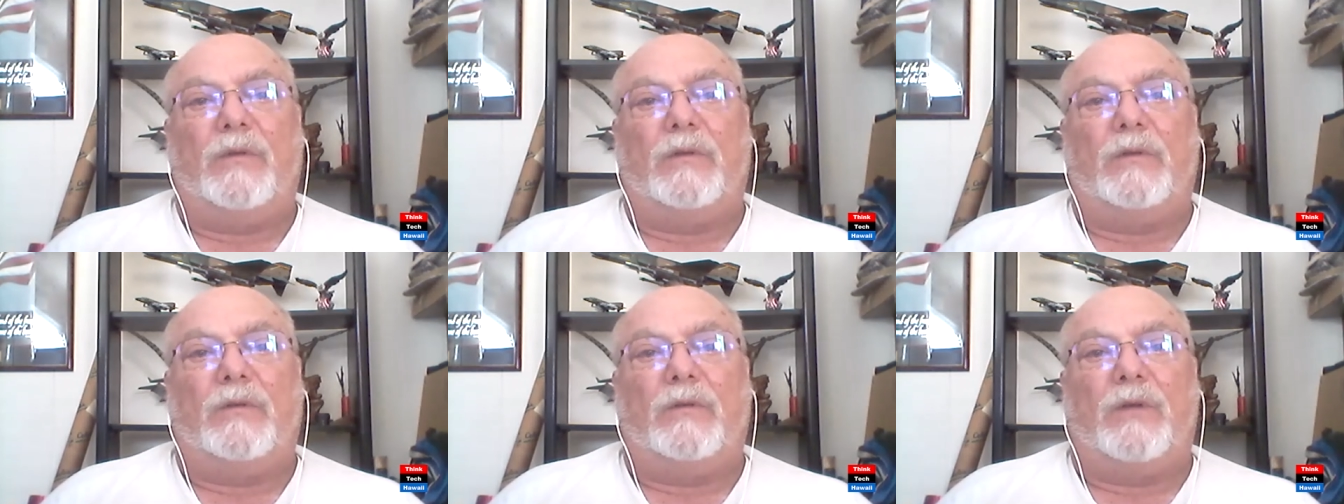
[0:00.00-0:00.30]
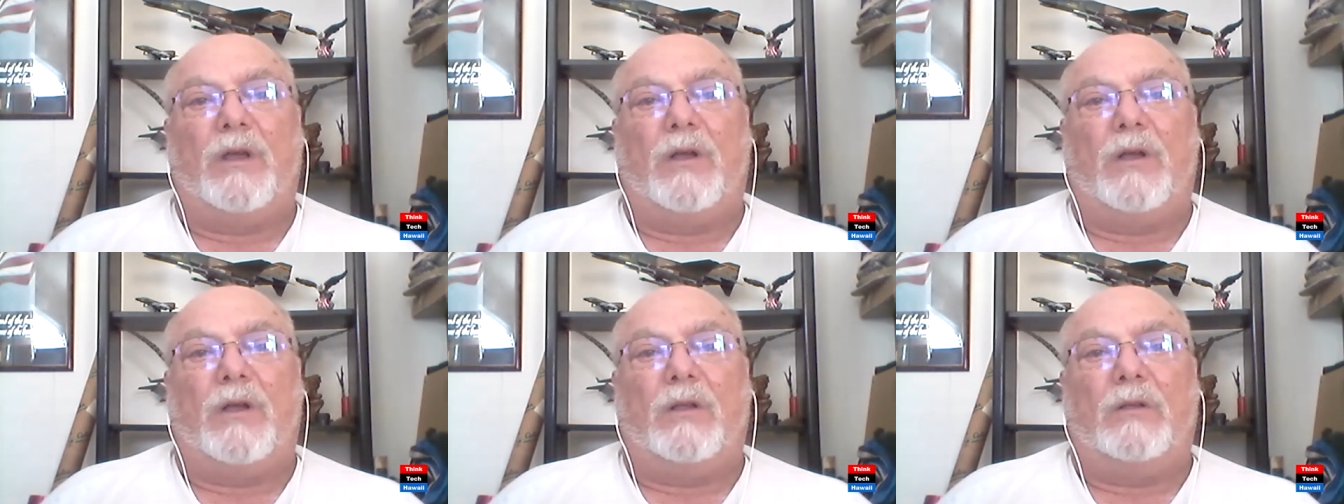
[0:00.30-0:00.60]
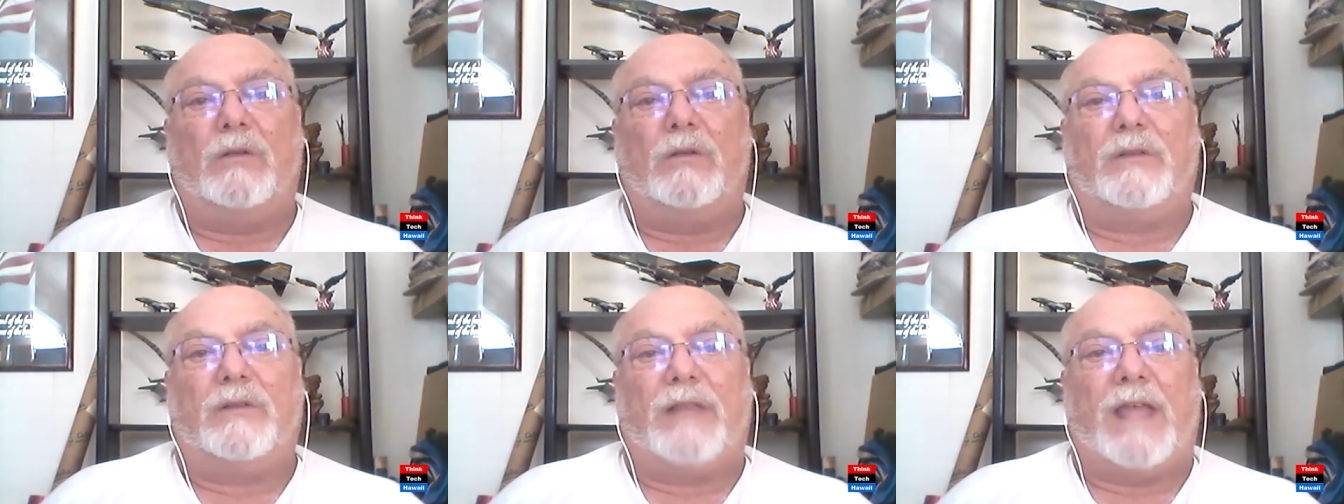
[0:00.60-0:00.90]

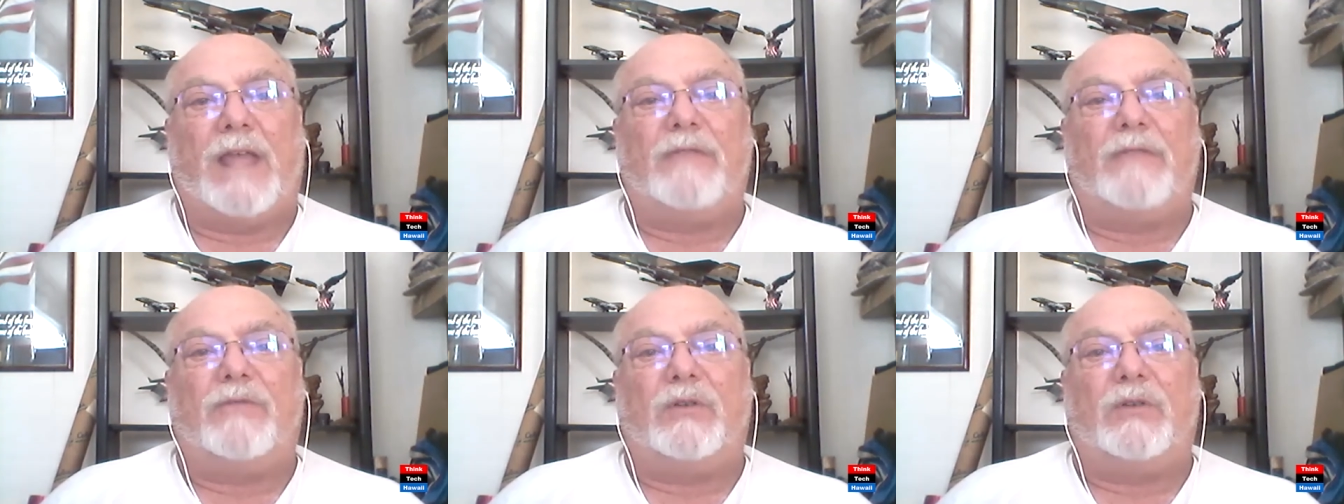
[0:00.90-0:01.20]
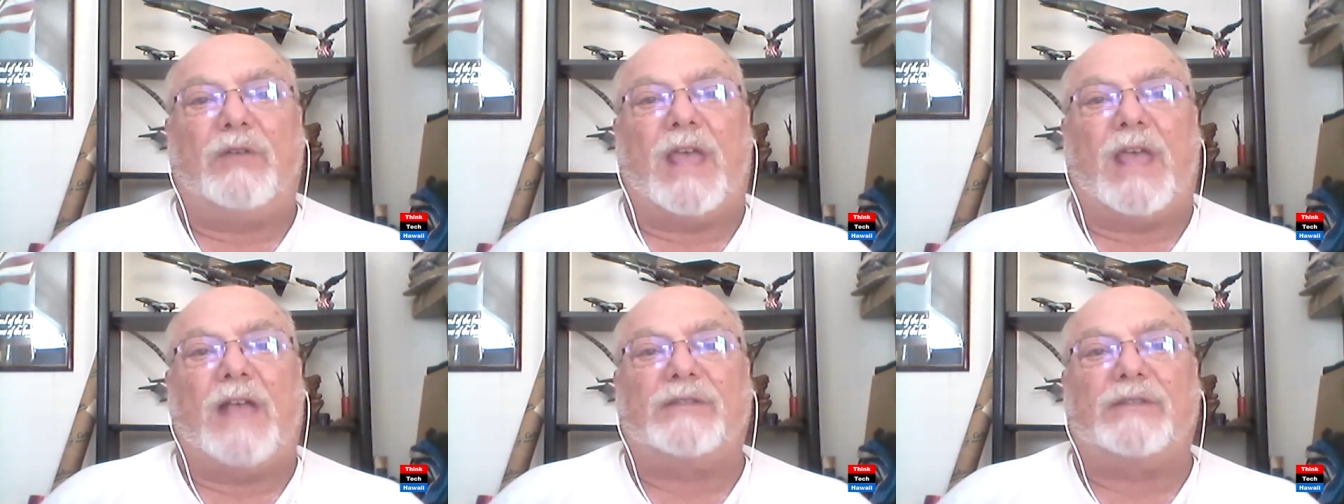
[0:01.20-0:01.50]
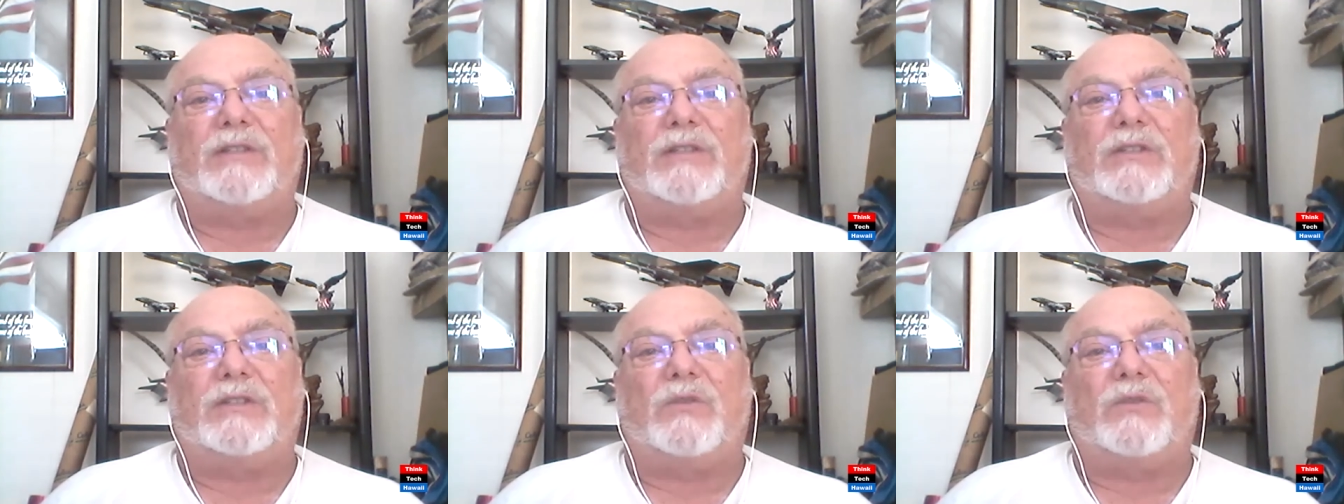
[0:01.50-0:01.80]
landfill
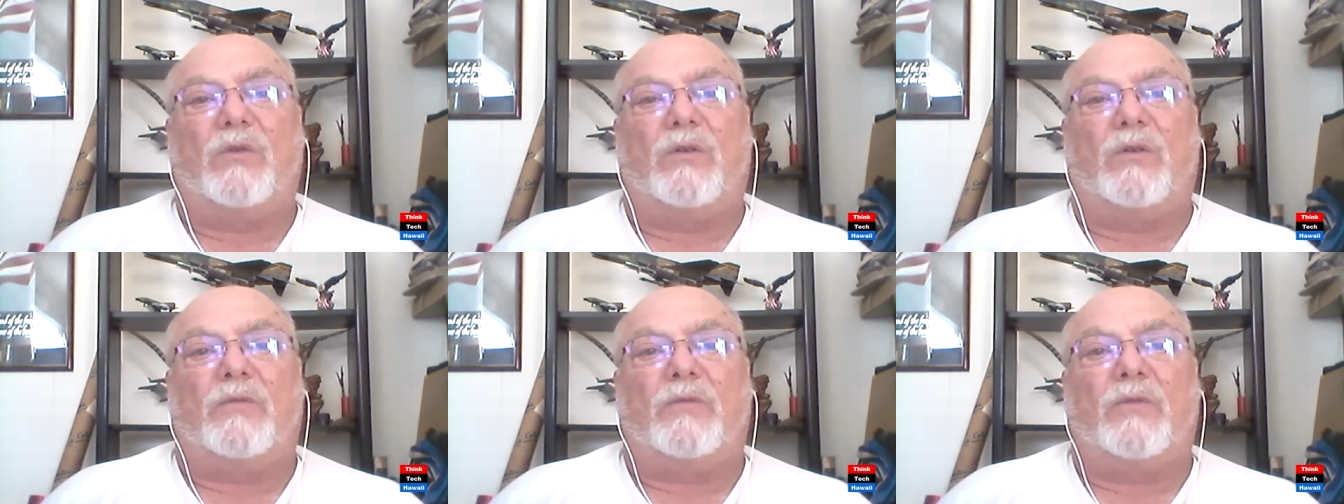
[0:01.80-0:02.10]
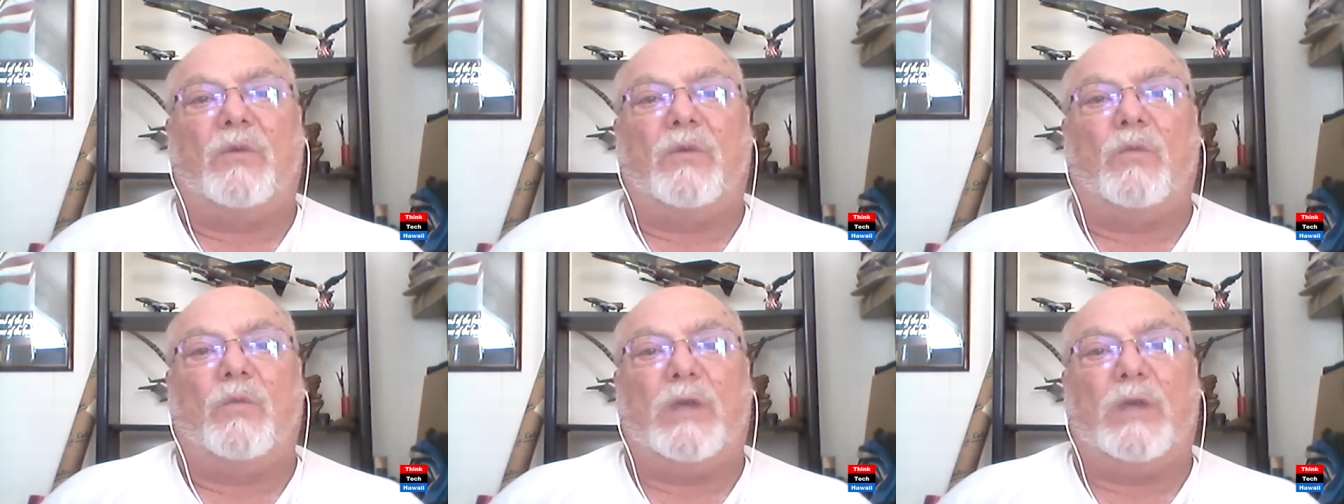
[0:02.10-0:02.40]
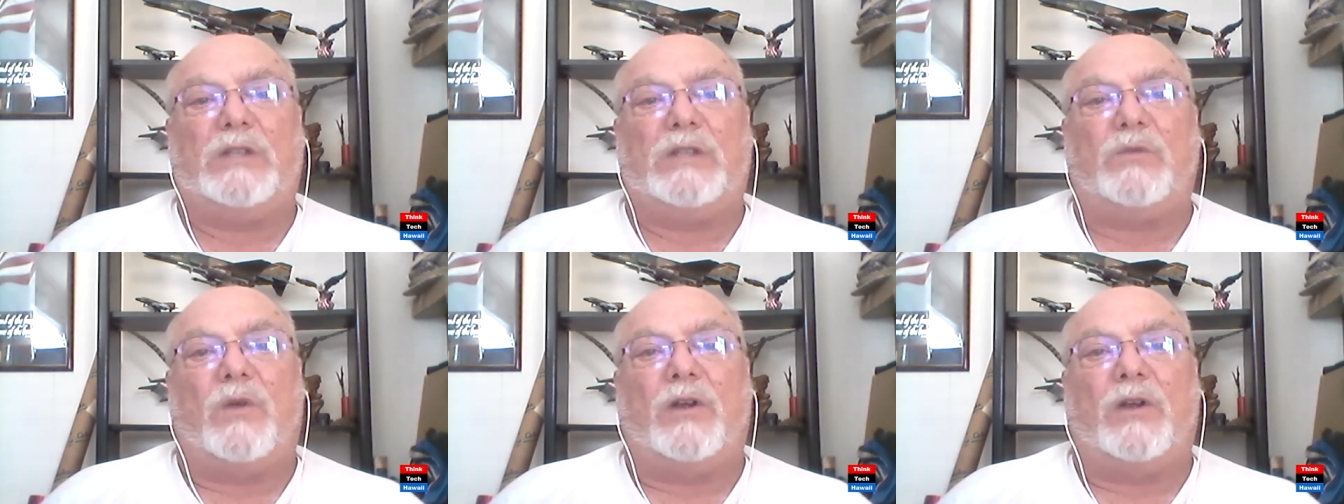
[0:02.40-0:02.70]
gases or from
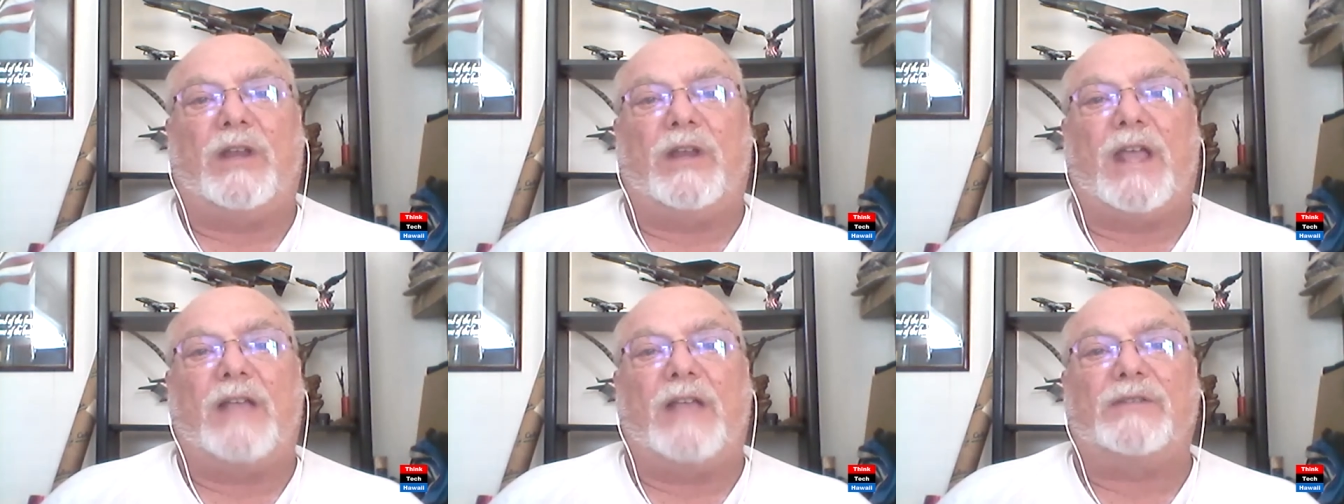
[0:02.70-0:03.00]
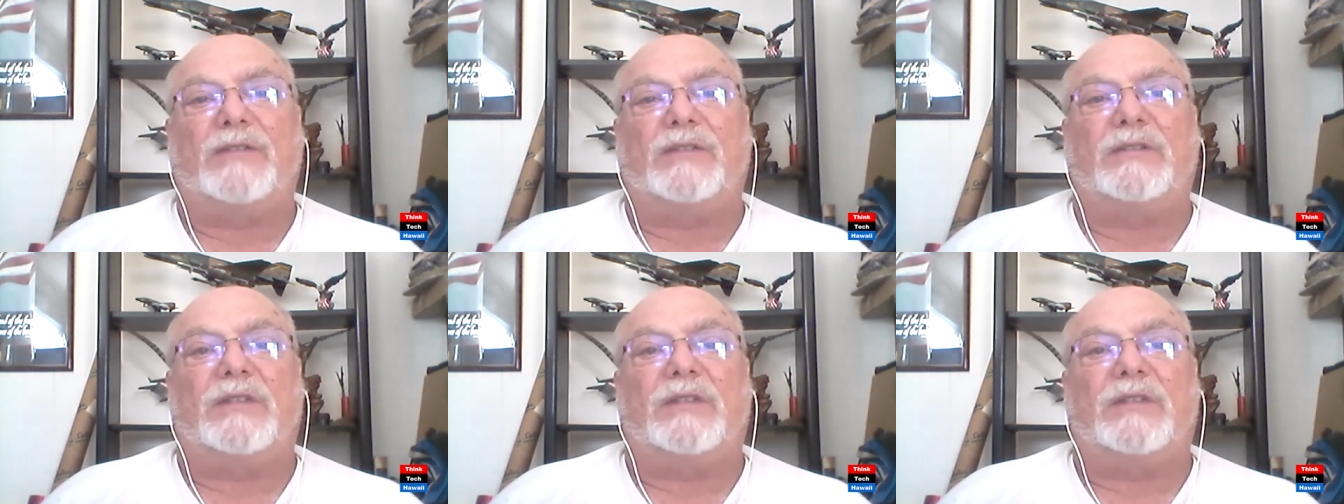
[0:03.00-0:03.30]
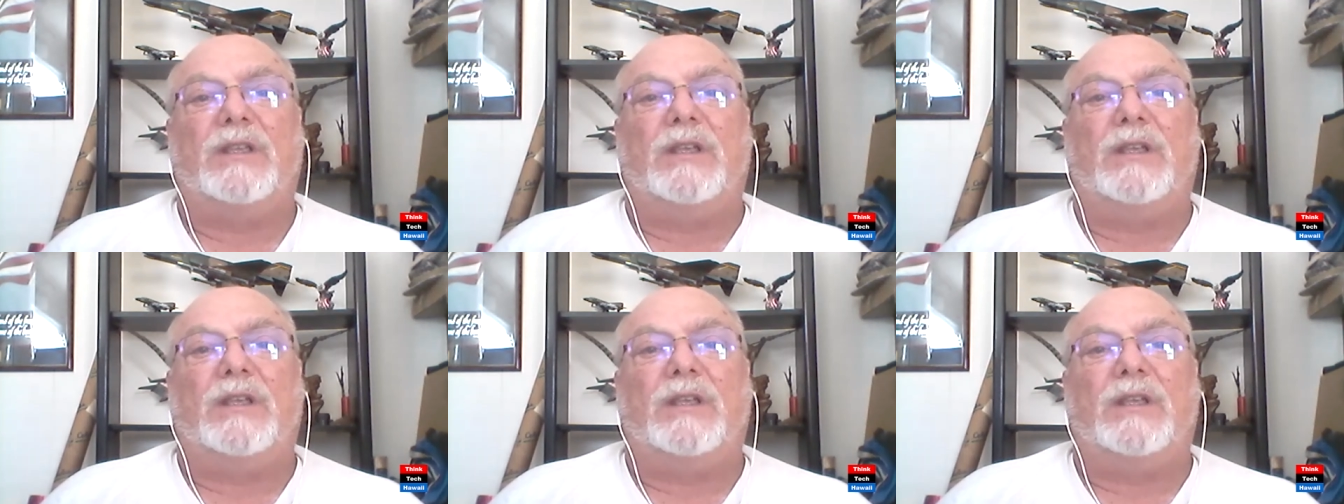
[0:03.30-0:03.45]
wastewater gases,